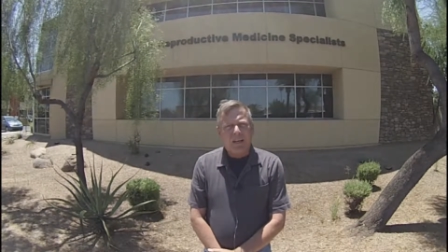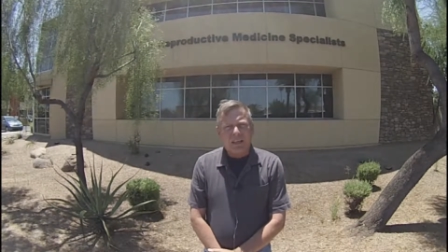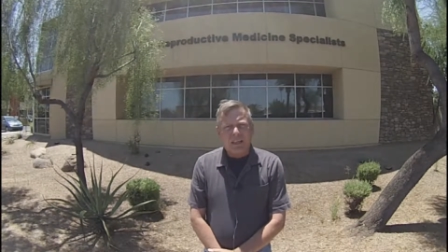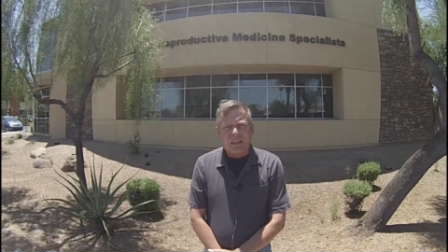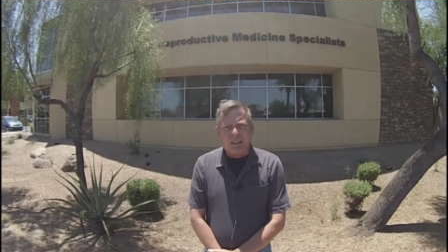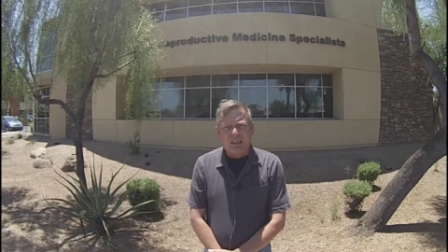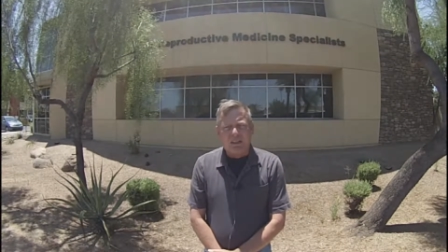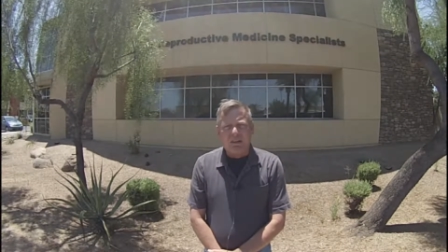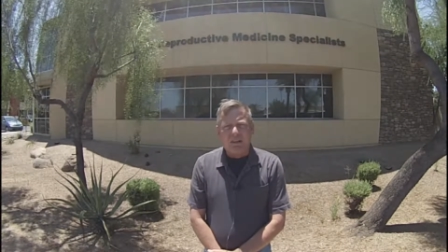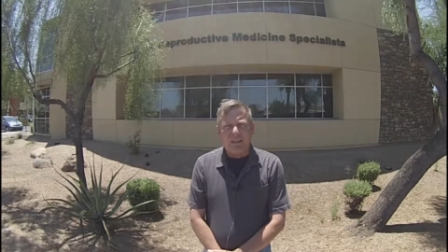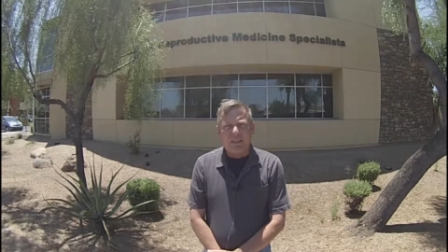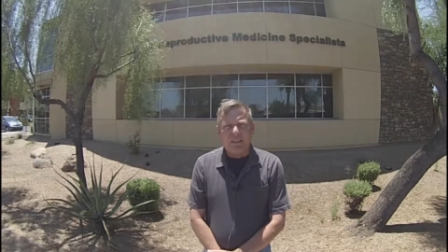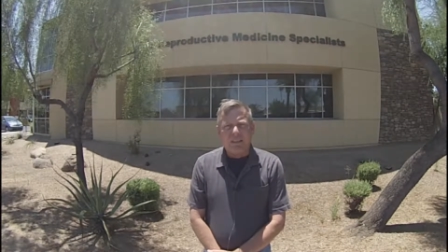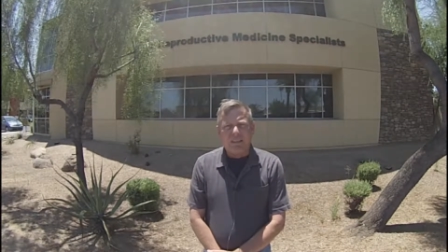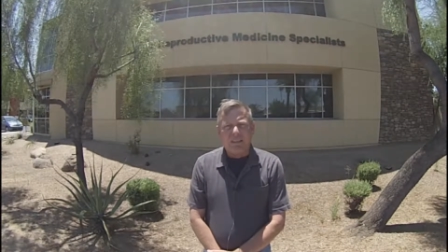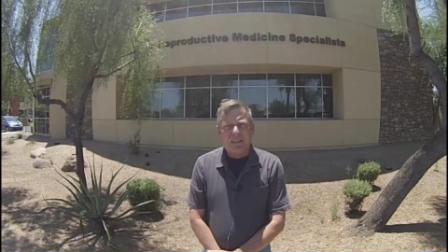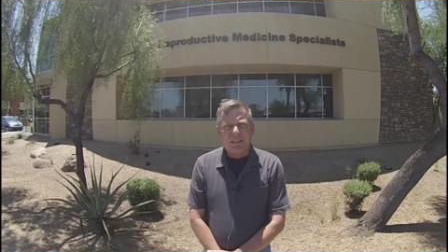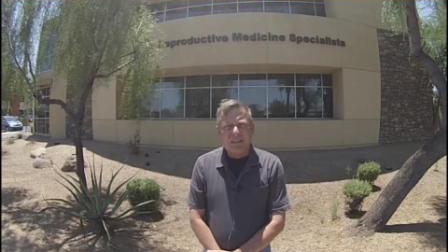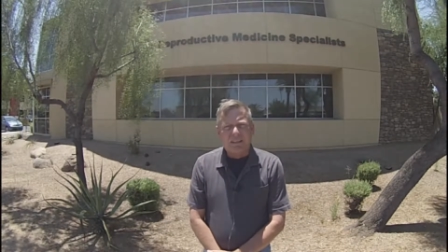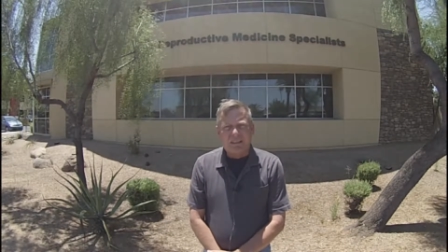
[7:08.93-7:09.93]
including
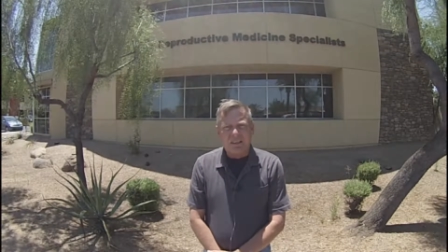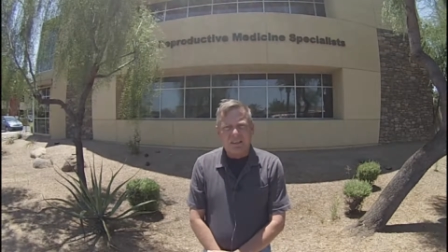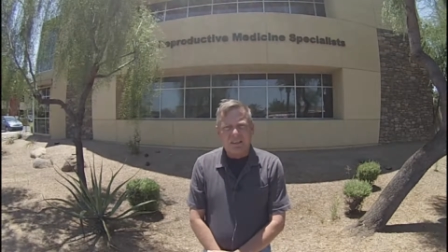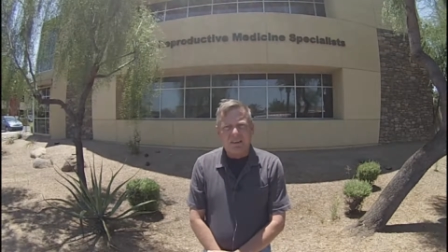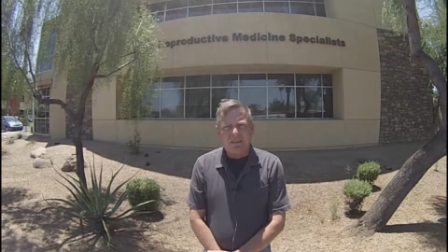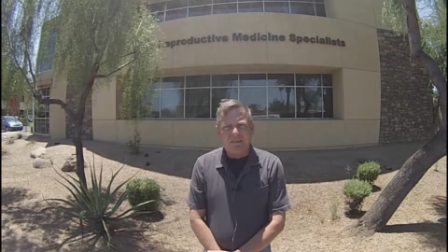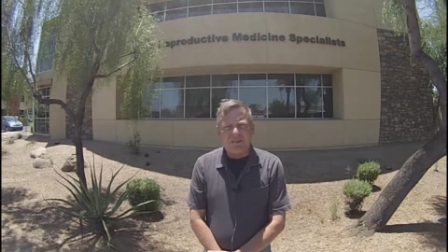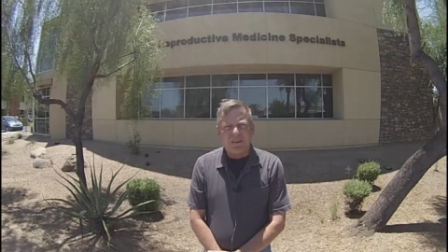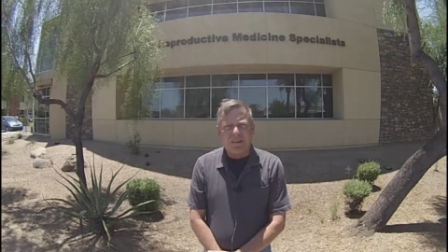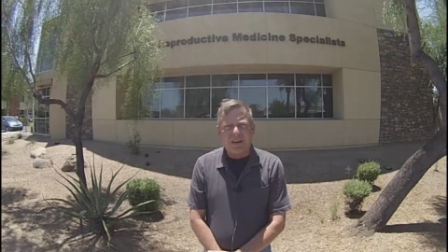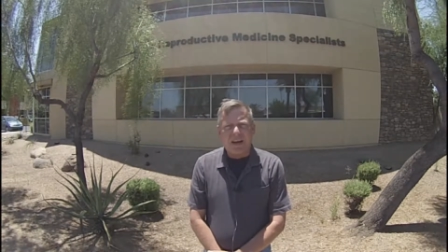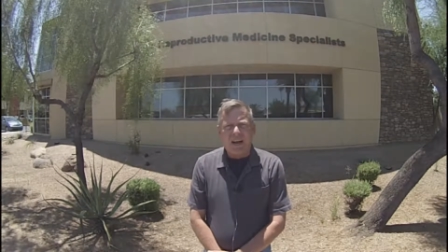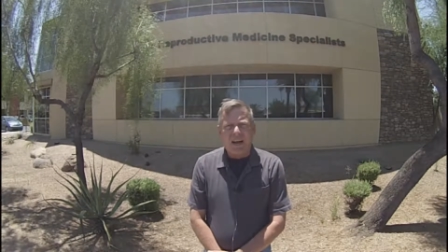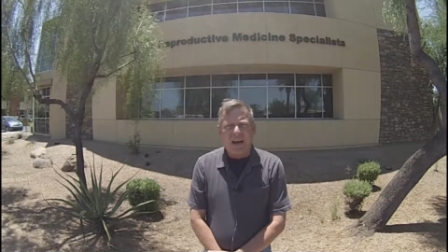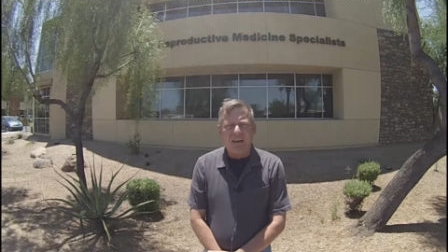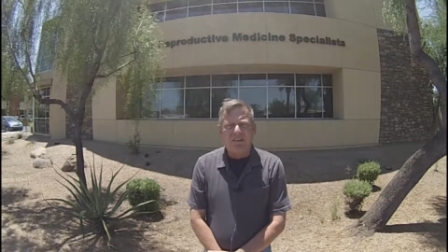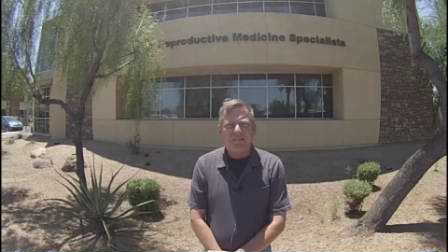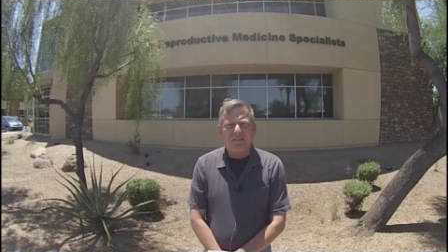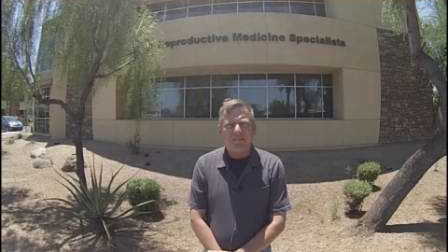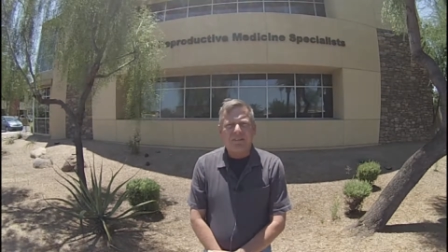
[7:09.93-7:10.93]
the Arizona
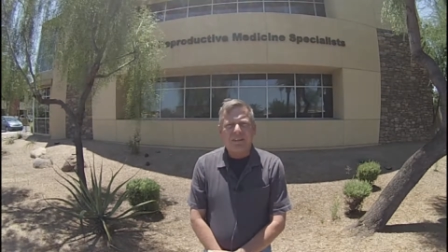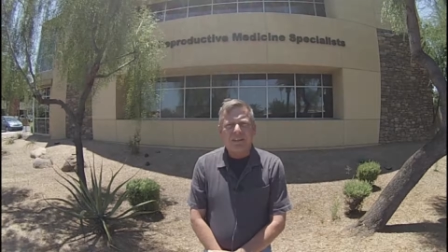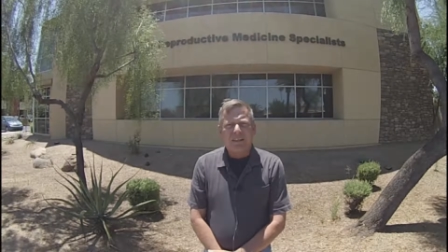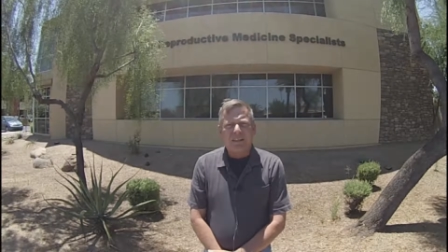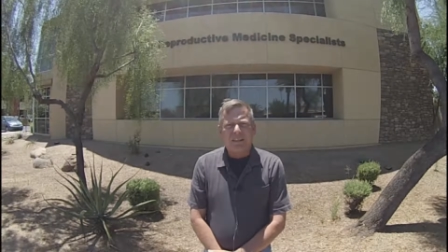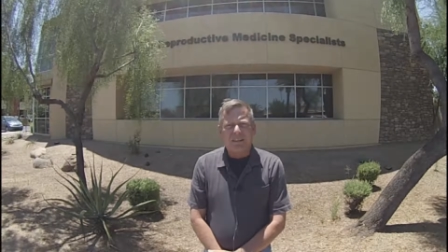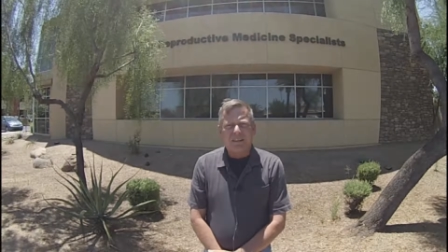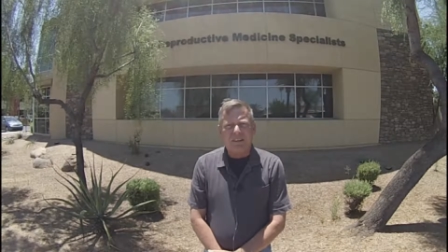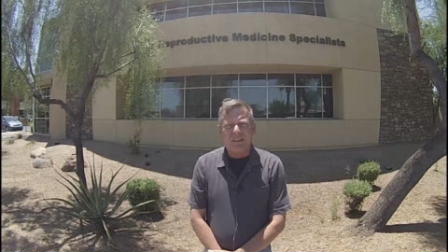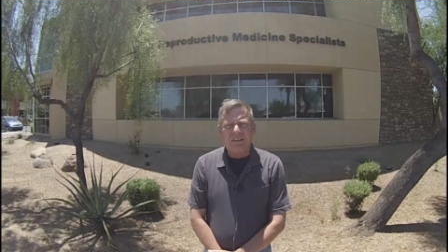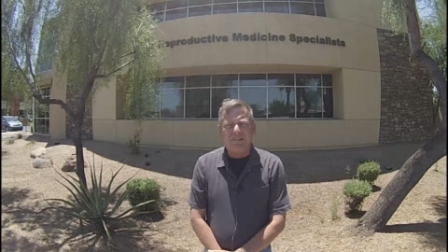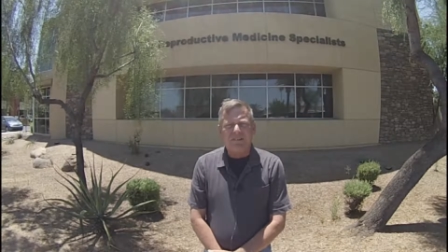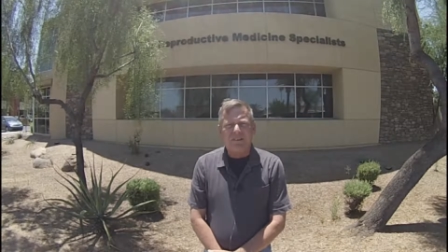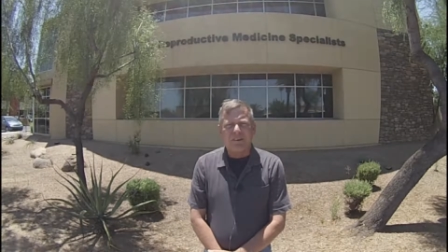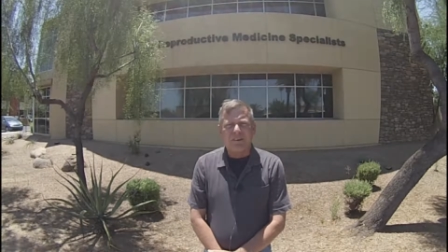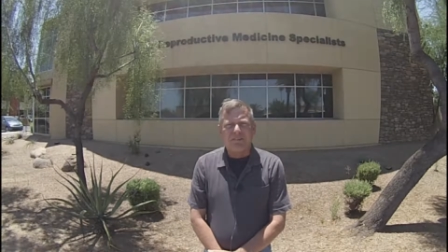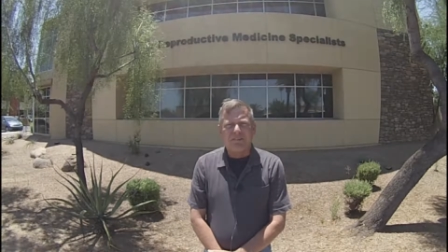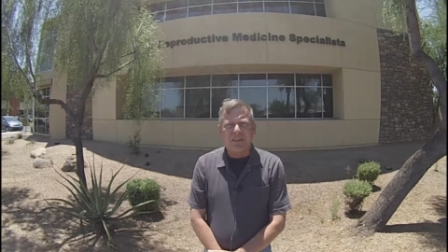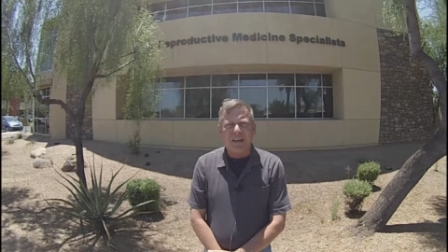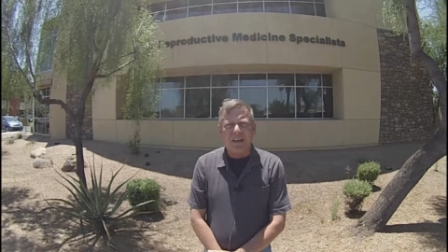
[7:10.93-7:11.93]
House, the
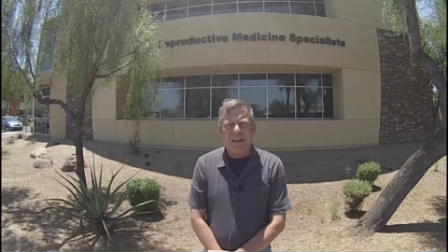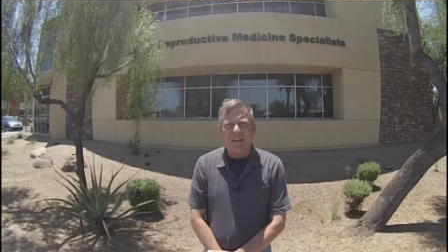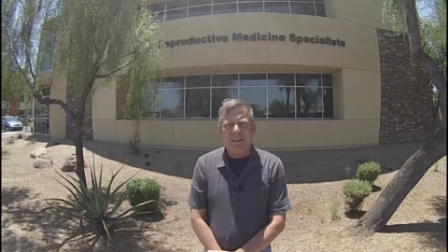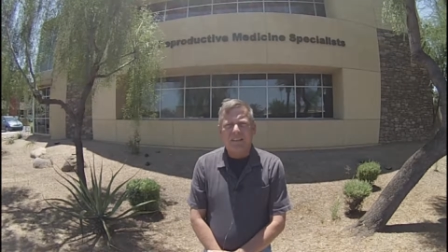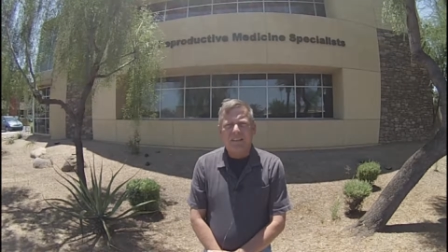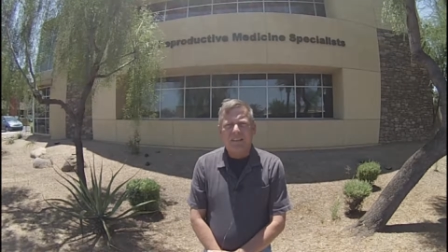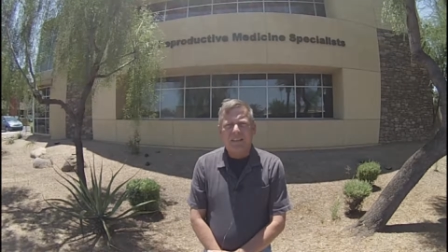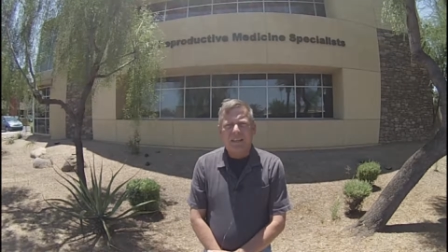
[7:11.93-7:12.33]
Arizona Senate,